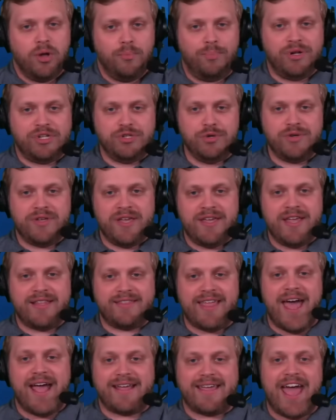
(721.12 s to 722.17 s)
but you can
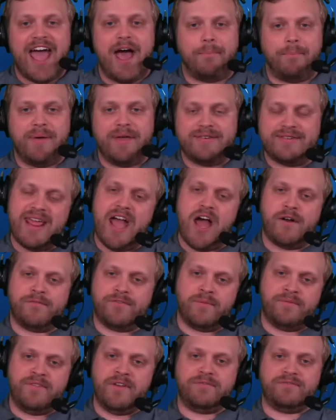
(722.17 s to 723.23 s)
get that cap hit down
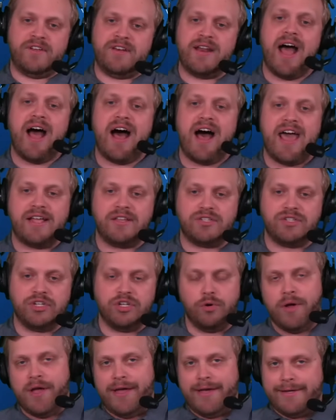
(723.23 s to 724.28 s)
from fifty-nine
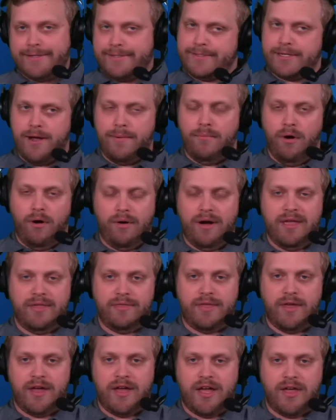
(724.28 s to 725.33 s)
to somewhere
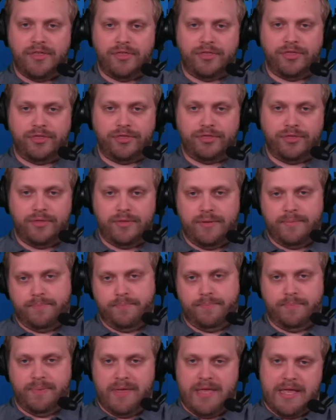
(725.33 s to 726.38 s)
in the
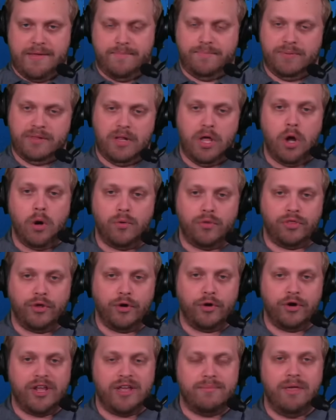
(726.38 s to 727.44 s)
below
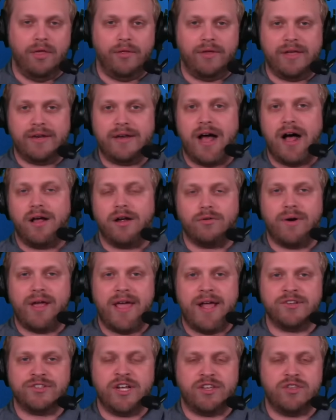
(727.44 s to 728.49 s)
thirty million dollars
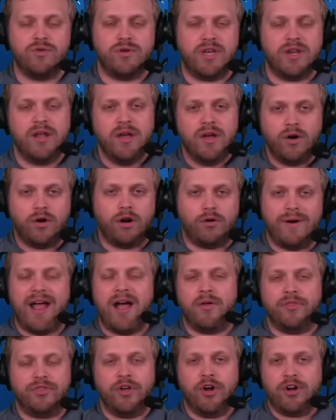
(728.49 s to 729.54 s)
range, like you can, or
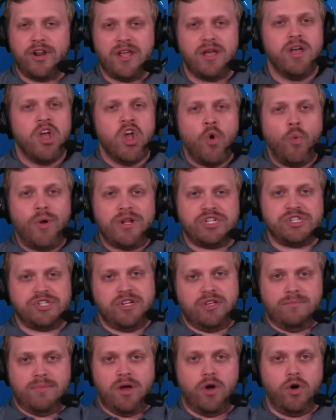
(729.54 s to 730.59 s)
around thirty,
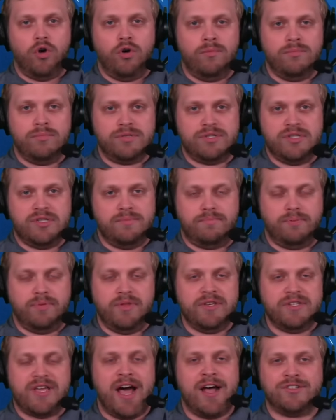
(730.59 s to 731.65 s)
which Mahomes and
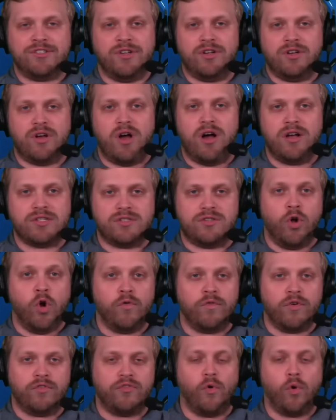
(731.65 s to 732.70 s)
these guys are going to cost
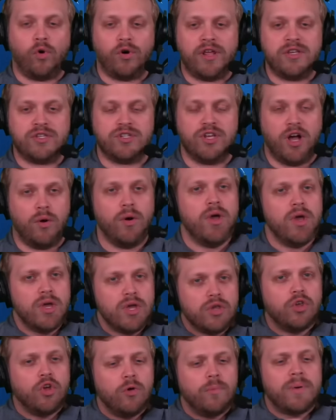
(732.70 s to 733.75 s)
over forty, so
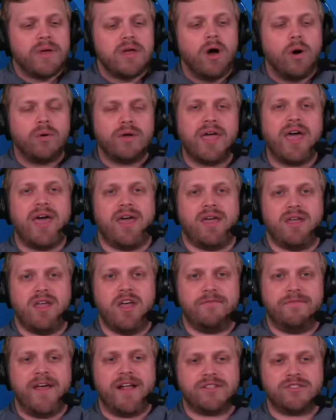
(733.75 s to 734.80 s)
you'll be okay
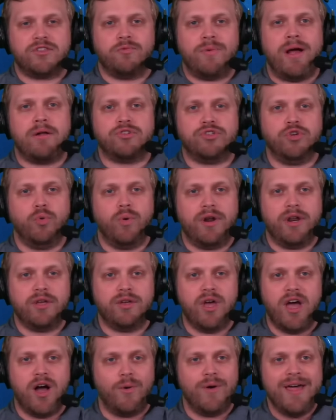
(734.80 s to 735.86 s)
if that's the route you want to
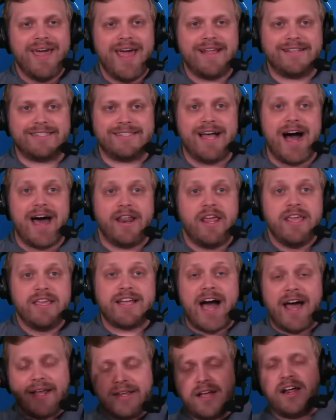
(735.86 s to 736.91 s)
go. It's not,
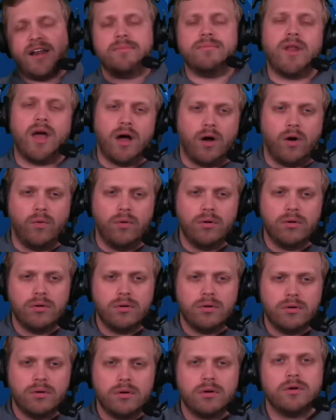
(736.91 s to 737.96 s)
gotta cut it, no.
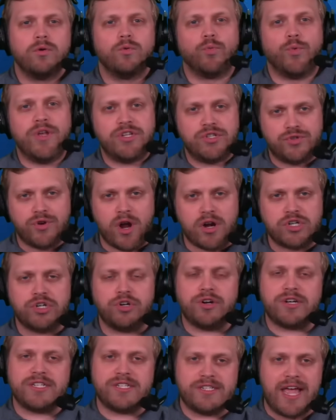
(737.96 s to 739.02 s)

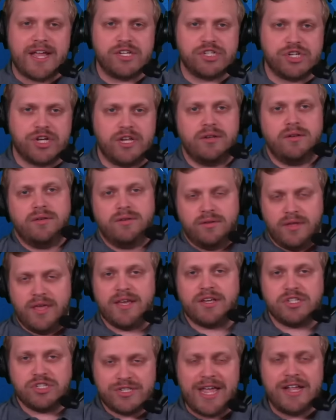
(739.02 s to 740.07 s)
Restructure extension,
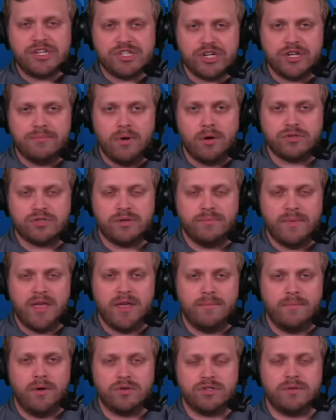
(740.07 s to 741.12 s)
extension most,
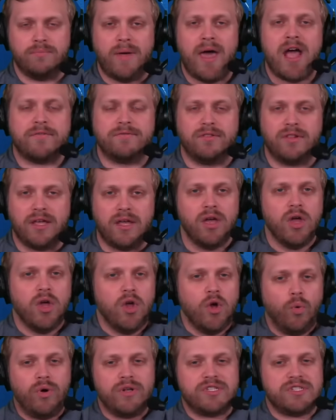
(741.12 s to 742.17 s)
most impactfully,
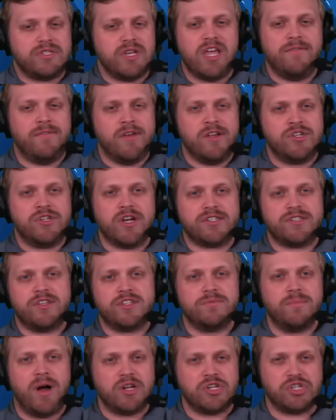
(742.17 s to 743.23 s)
would save you just
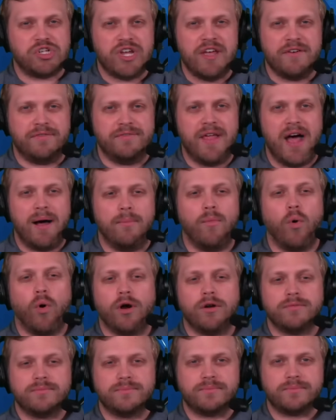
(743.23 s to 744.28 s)
as much, if not more.